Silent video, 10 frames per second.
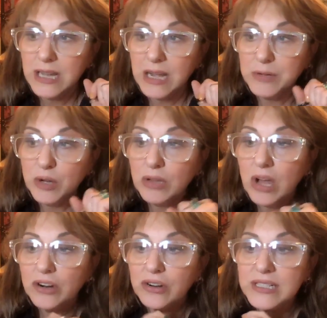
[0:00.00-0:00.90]
I'm no
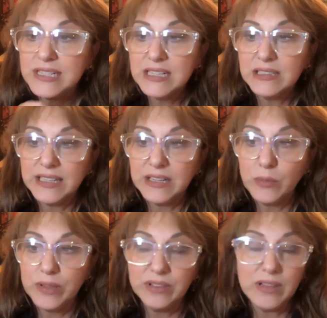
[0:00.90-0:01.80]
longer dealing
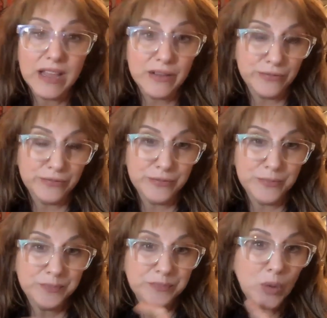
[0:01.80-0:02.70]
with life
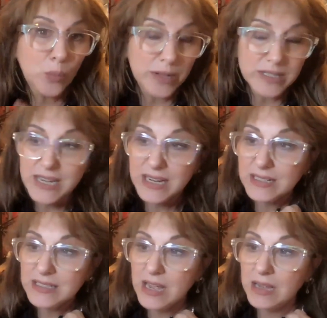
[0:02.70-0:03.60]
one day at a
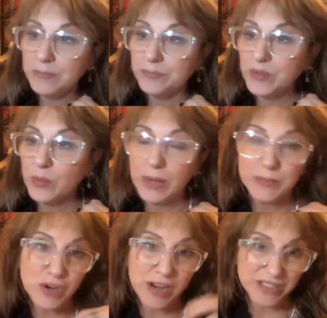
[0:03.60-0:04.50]
time when I'm
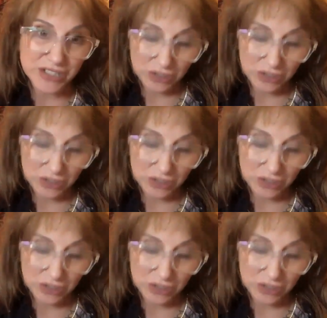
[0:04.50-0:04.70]
trying to